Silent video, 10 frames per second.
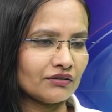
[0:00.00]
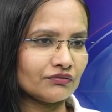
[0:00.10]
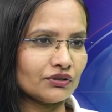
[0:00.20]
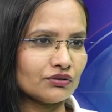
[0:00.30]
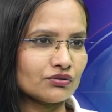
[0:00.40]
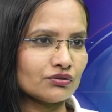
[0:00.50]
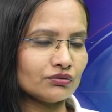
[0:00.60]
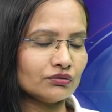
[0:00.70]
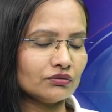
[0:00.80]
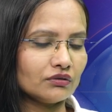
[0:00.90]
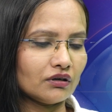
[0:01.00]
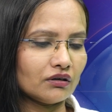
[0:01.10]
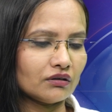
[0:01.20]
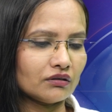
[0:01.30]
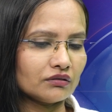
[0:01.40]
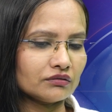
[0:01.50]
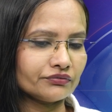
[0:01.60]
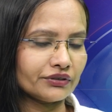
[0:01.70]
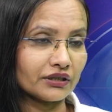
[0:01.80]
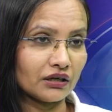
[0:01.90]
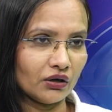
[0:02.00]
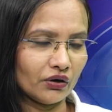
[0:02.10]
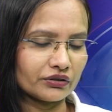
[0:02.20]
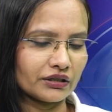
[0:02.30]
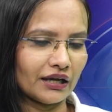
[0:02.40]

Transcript: We used to fear a lot.